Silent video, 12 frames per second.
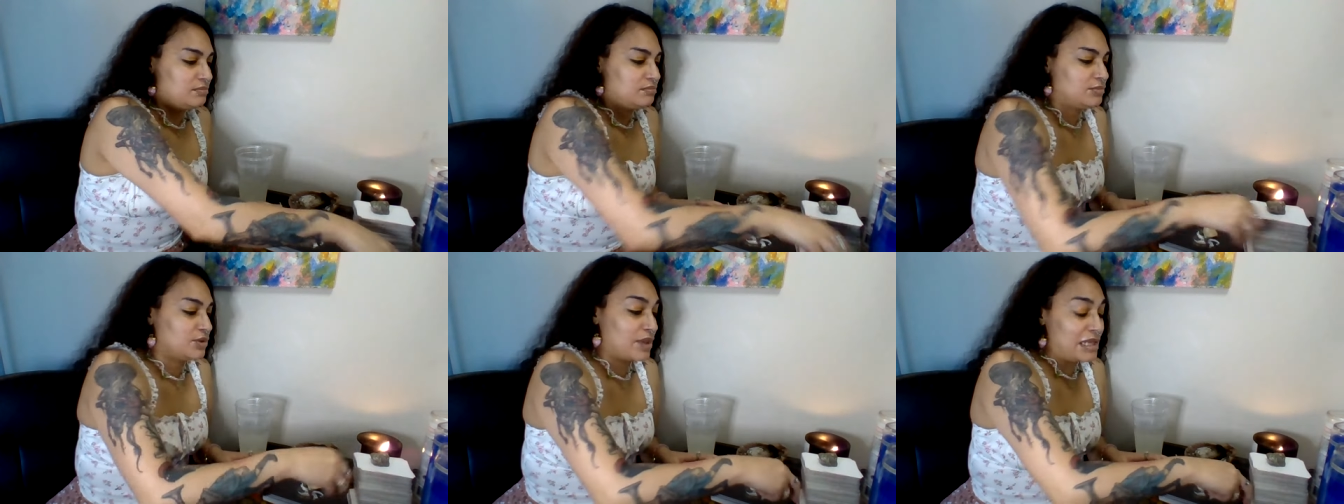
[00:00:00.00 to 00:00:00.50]

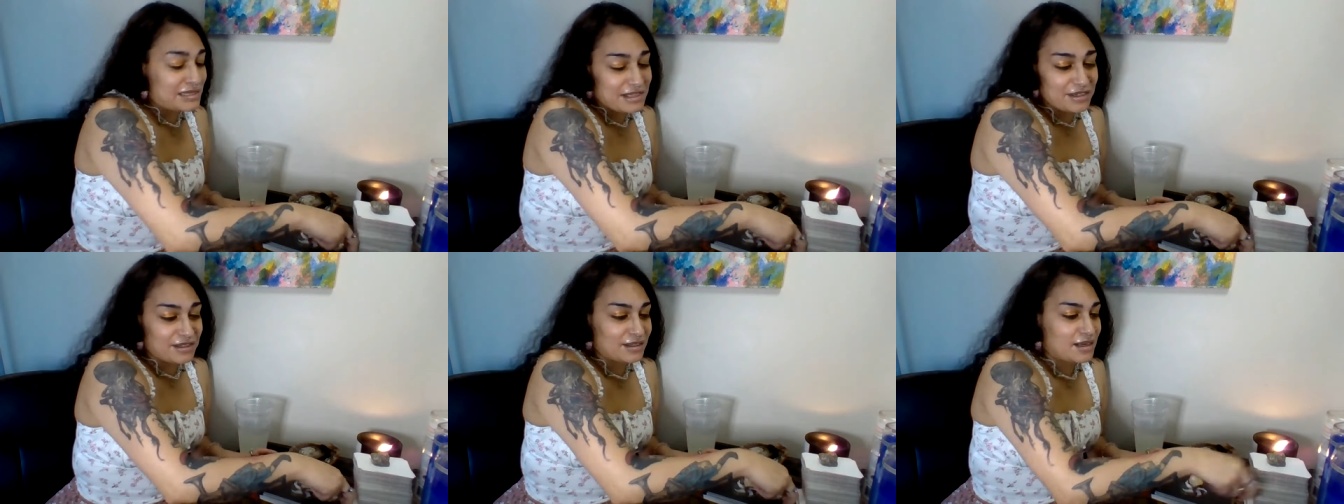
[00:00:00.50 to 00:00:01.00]
so that's
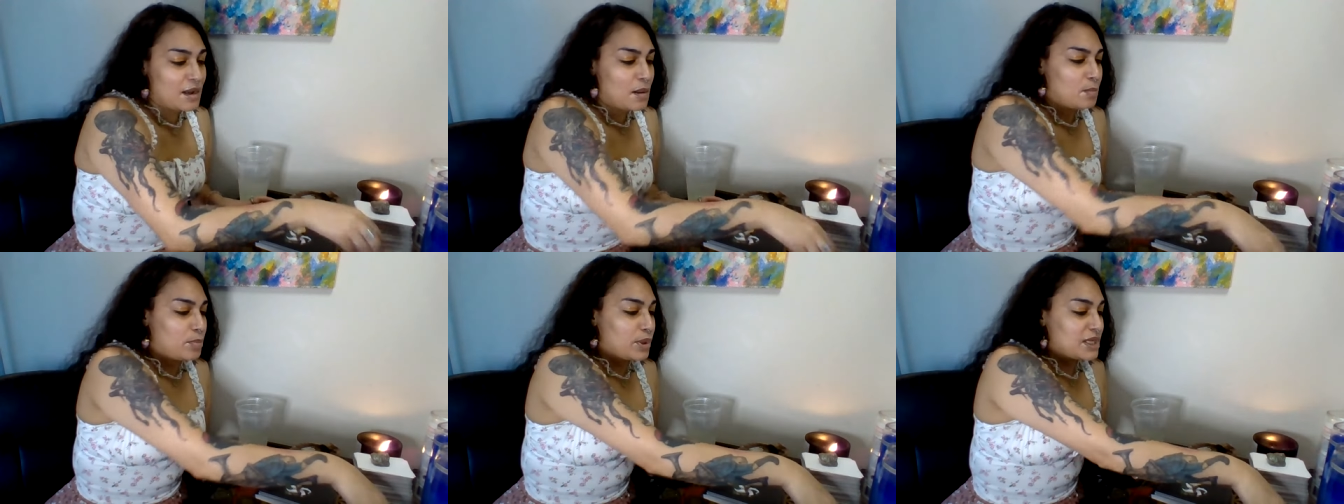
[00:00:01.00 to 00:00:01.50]
there.
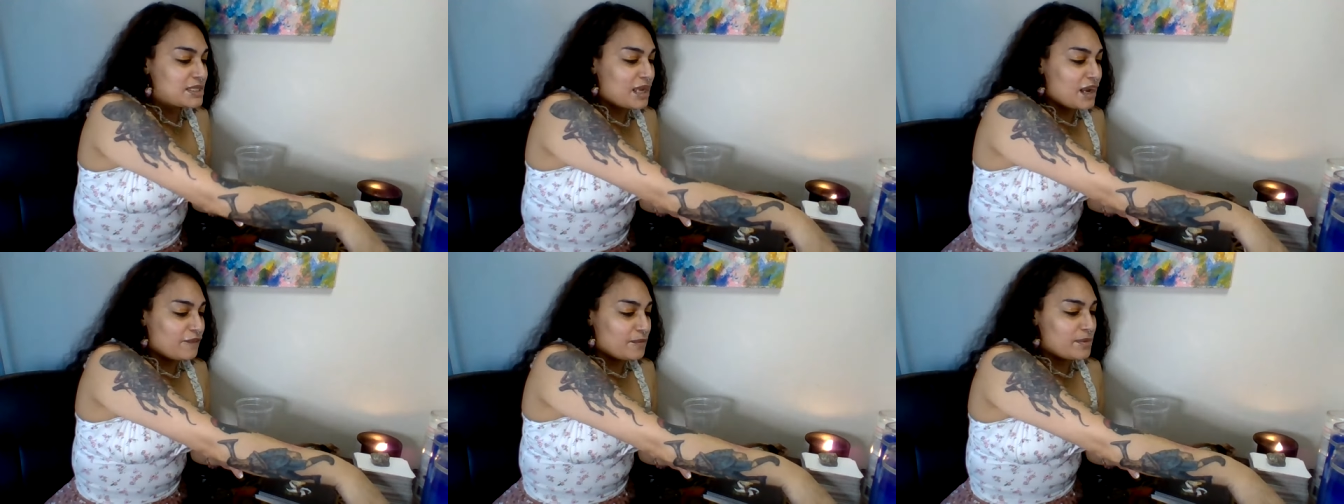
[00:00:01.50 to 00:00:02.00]
Well,
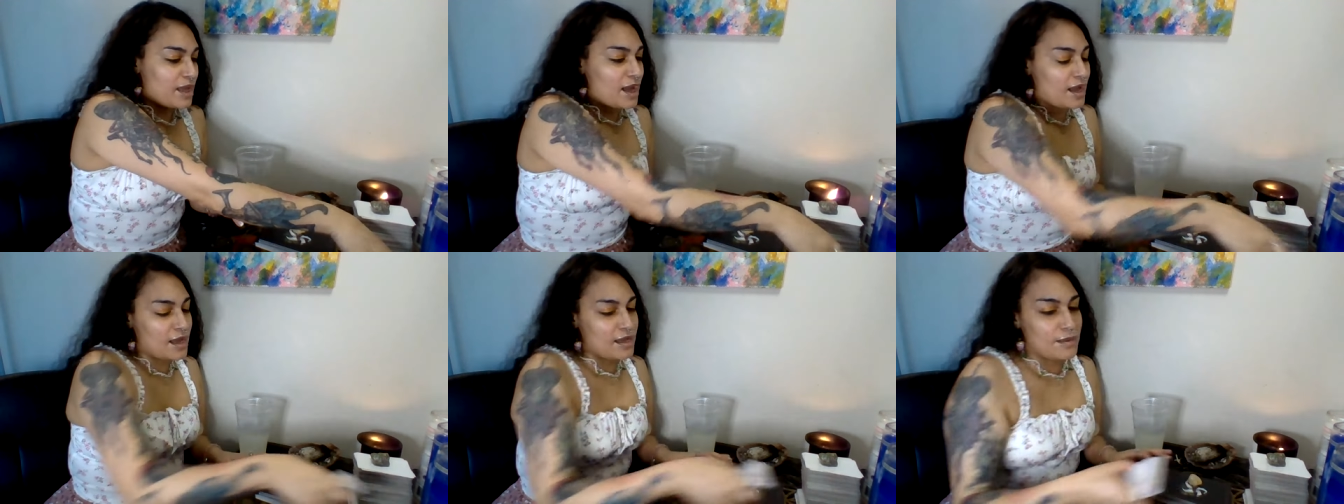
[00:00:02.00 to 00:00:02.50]
aside from
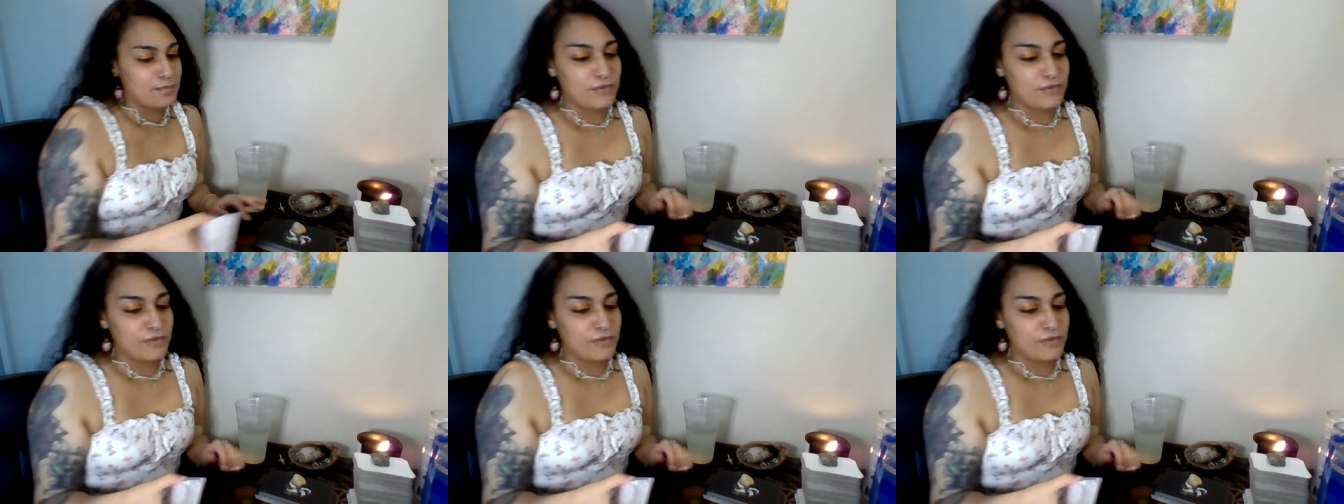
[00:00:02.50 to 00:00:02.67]
that,